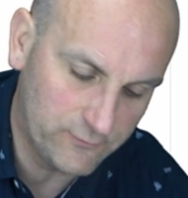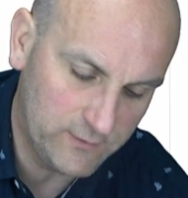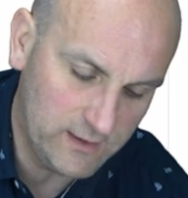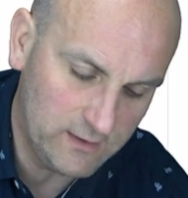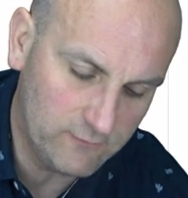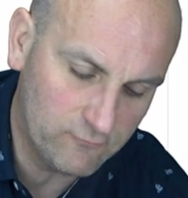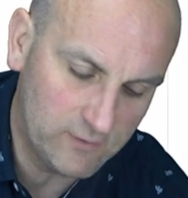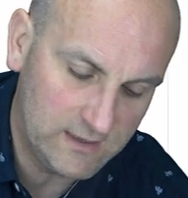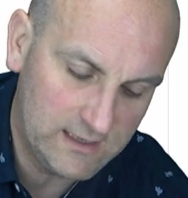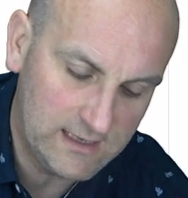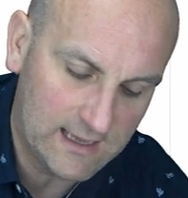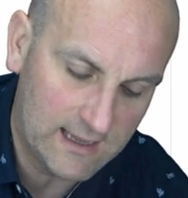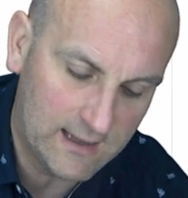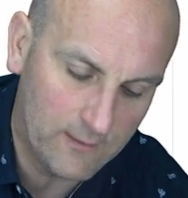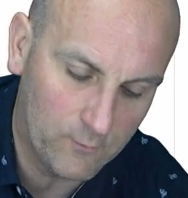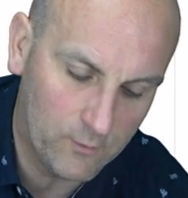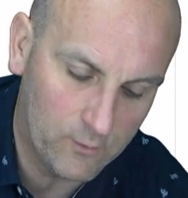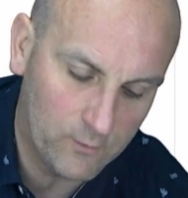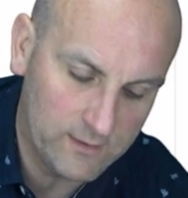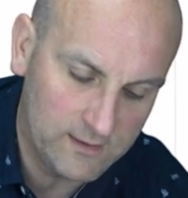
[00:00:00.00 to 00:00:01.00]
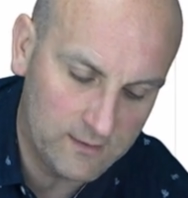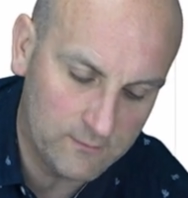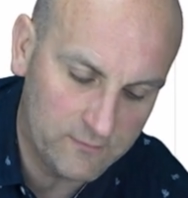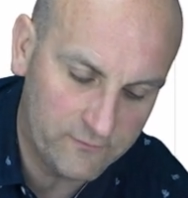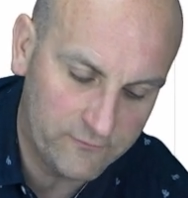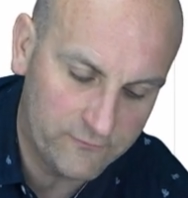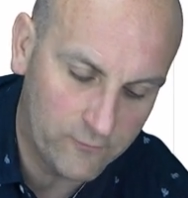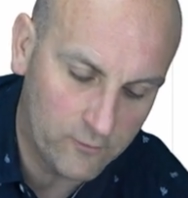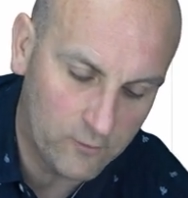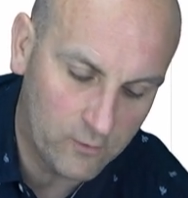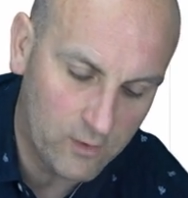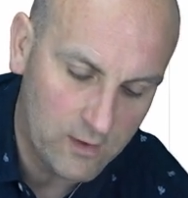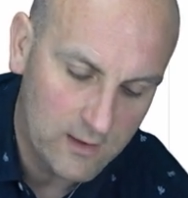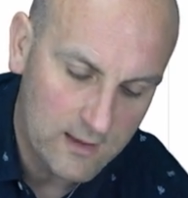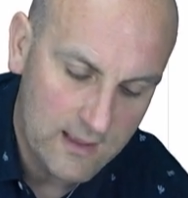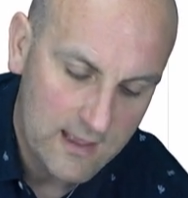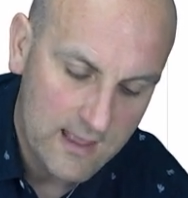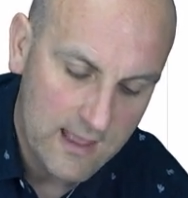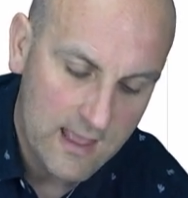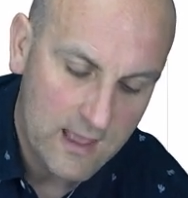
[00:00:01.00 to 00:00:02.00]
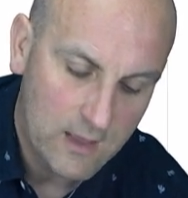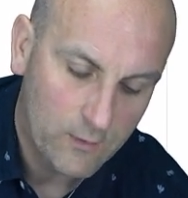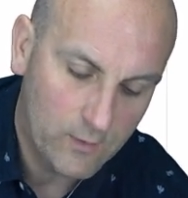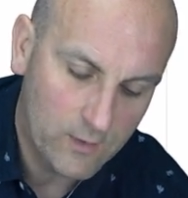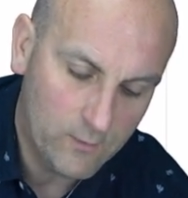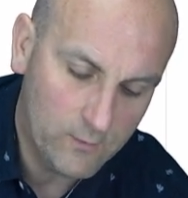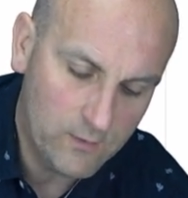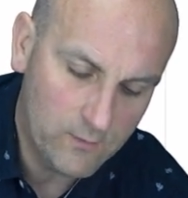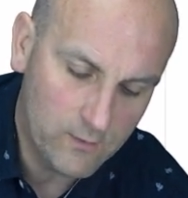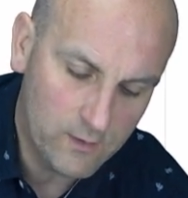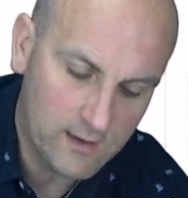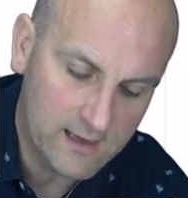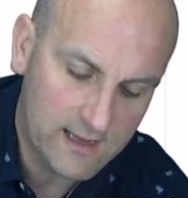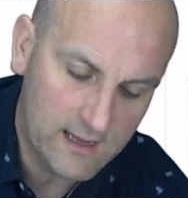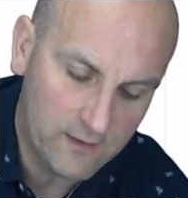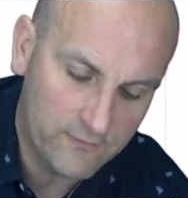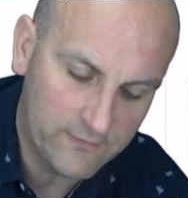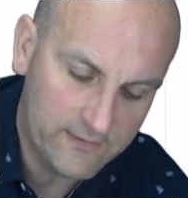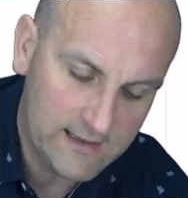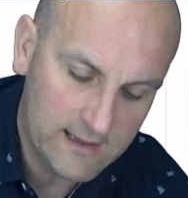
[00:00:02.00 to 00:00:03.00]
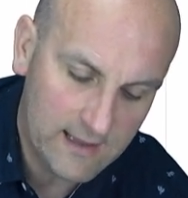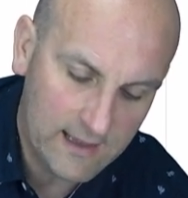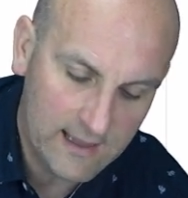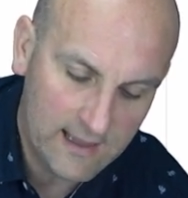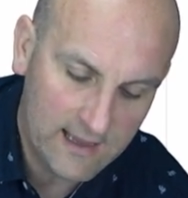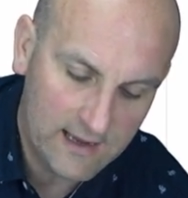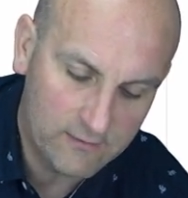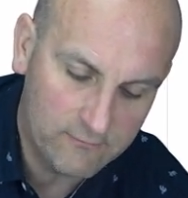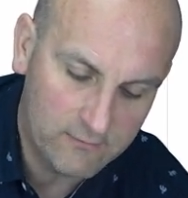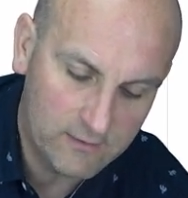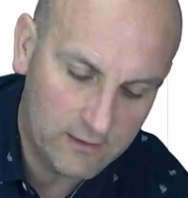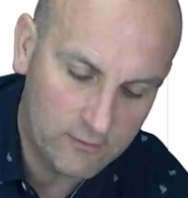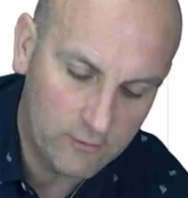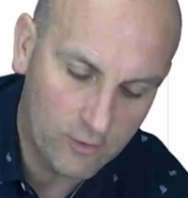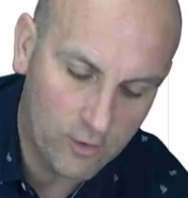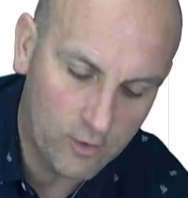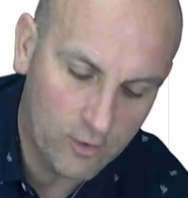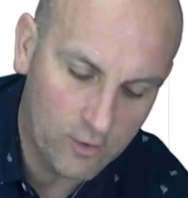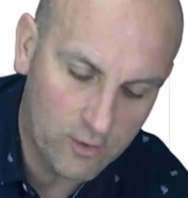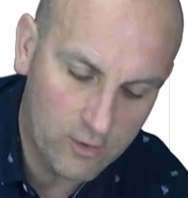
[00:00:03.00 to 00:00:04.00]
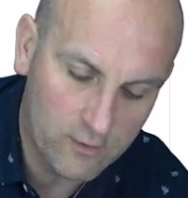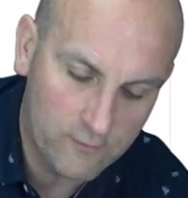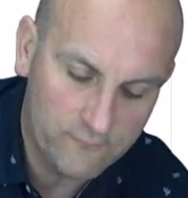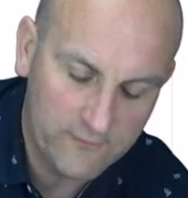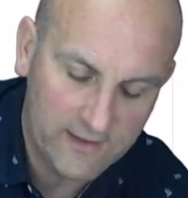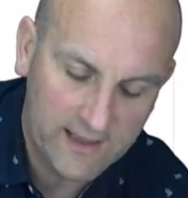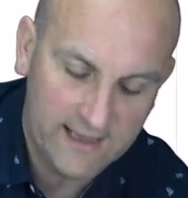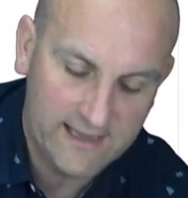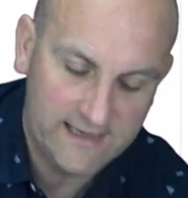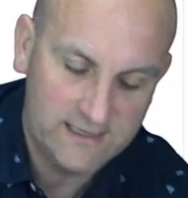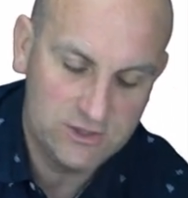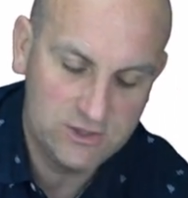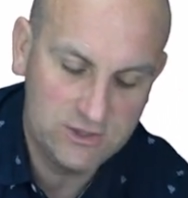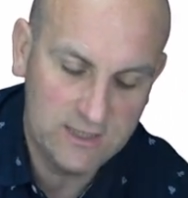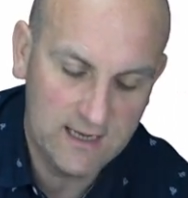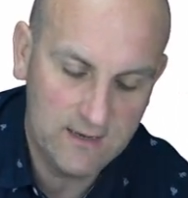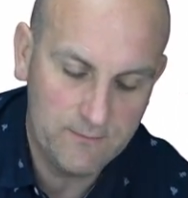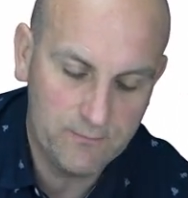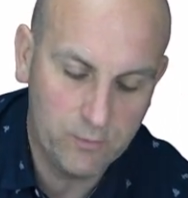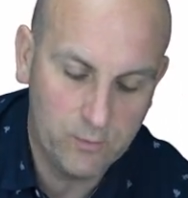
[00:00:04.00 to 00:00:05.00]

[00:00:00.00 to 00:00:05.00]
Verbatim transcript: we recap what we did before, when we work out the area of a shape,